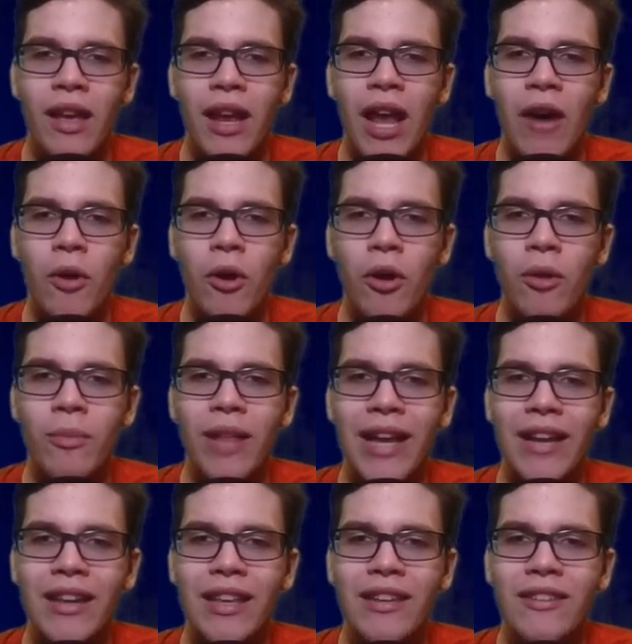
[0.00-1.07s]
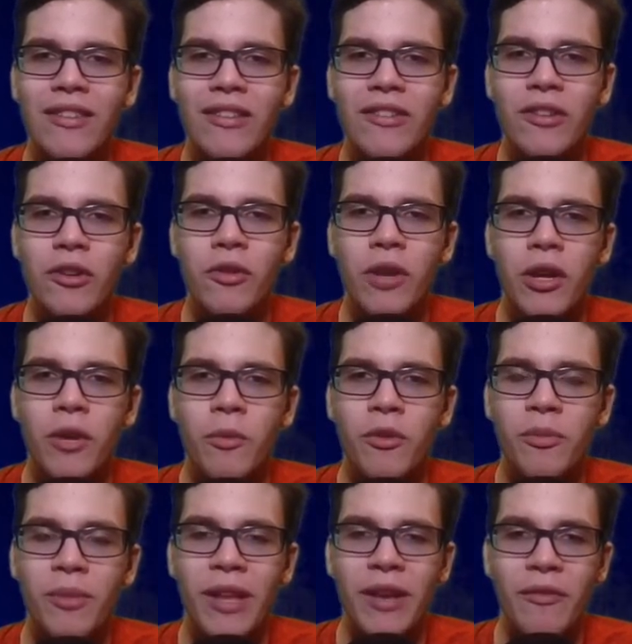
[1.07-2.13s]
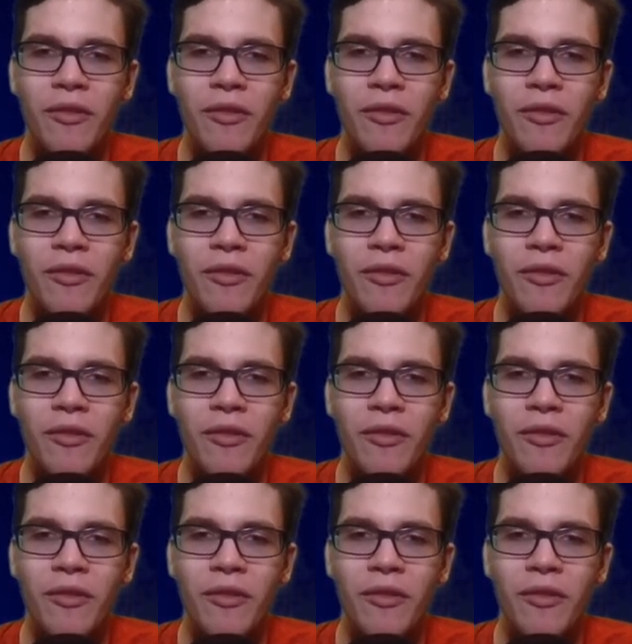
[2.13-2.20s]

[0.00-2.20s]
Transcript: Now all black needed to do was play for